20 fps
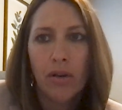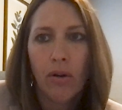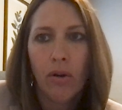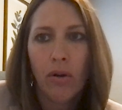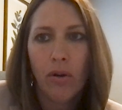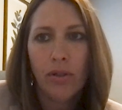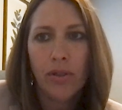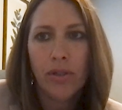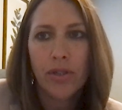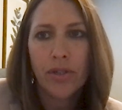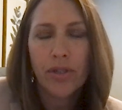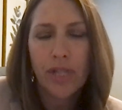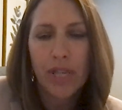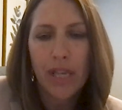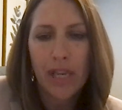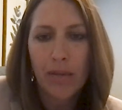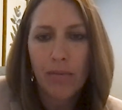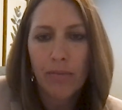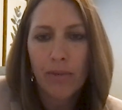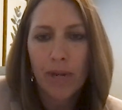hold your
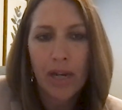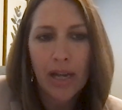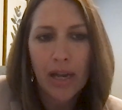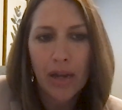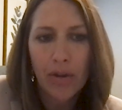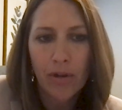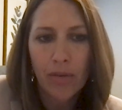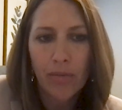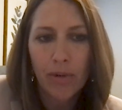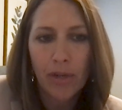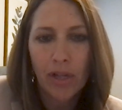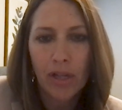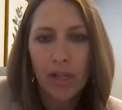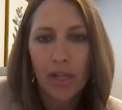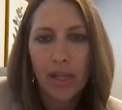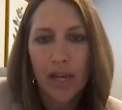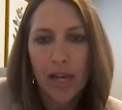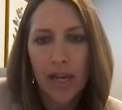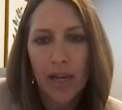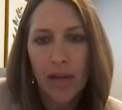team accountable
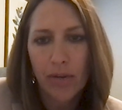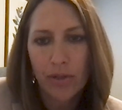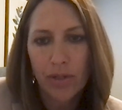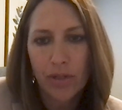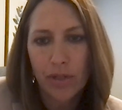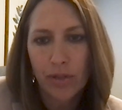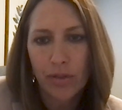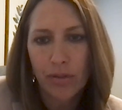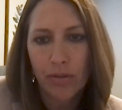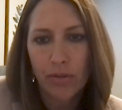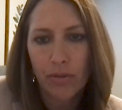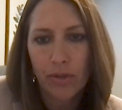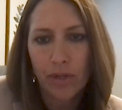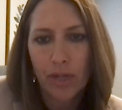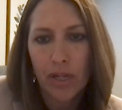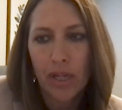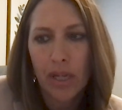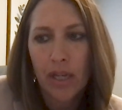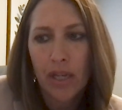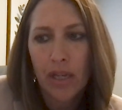and how to
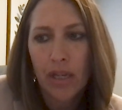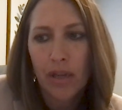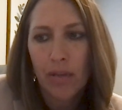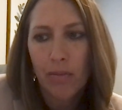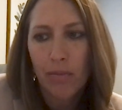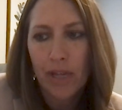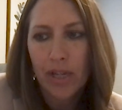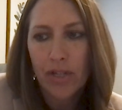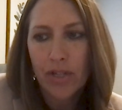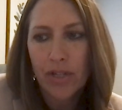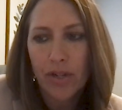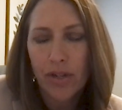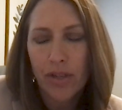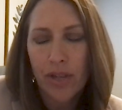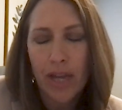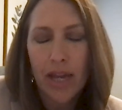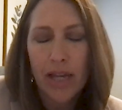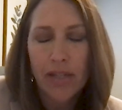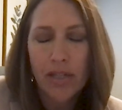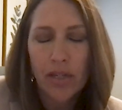make sure
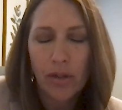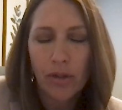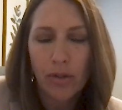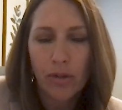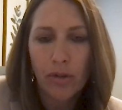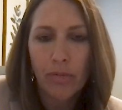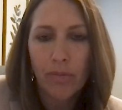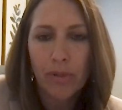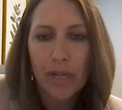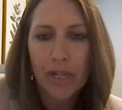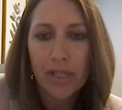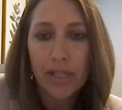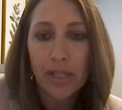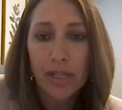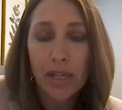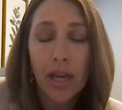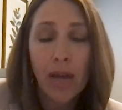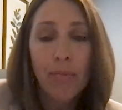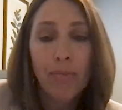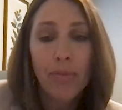that as a group and as a
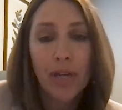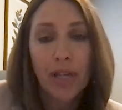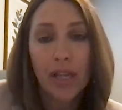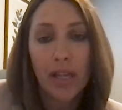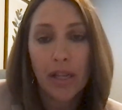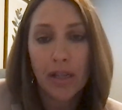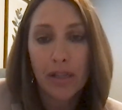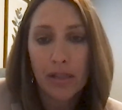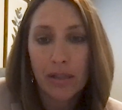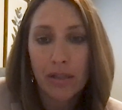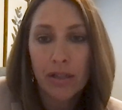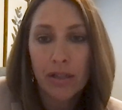company,